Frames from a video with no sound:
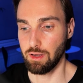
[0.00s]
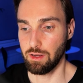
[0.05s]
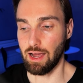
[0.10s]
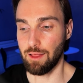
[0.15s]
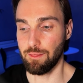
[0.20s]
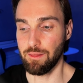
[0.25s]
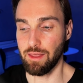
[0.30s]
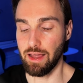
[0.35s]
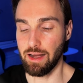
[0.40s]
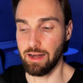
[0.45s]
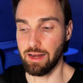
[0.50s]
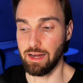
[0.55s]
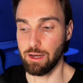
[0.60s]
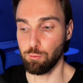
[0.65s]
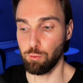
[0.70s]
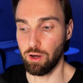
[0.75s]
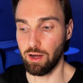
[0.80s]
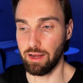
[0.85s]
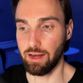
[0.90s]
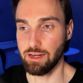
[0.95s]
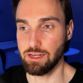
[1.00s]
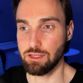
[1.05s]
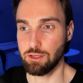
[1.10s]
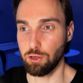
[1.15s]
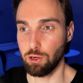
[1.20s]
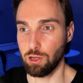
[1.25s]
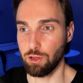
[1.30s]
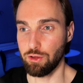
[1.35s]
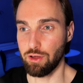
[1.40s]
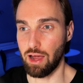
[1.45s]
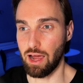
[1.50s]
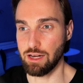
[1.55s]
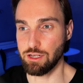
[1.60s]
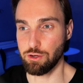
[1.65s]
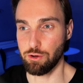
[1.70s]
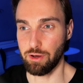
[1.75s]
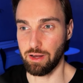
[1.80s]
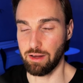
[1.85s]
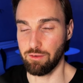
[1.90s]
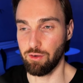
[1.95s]
and then it will install the
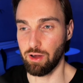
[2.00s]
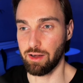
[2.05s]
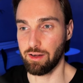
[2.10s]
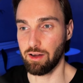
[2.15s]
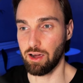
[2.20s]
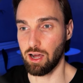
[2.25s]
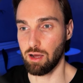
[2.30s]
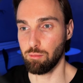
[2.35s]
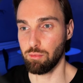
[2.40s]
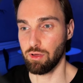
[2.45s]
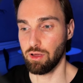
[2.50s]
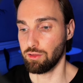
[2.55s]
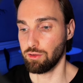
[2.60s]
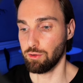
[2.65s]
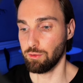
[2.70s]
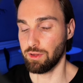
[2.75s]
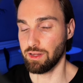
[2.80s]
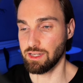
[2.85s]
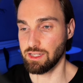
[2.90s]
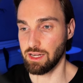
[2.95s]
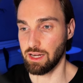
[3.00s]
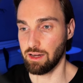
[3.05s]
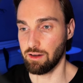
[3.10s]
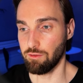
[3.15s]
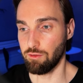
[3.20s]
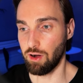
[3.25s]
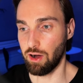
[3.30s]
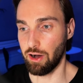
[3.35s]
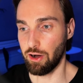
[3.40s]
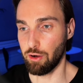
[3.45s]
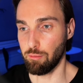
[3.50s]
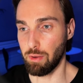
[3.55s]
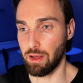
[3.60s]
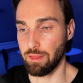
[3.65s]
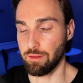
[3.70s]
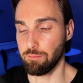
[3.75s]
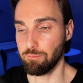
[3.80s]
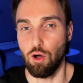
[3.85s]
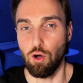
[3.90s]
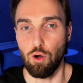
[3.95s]
Azure Event Hub to this
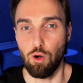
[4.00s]
environment.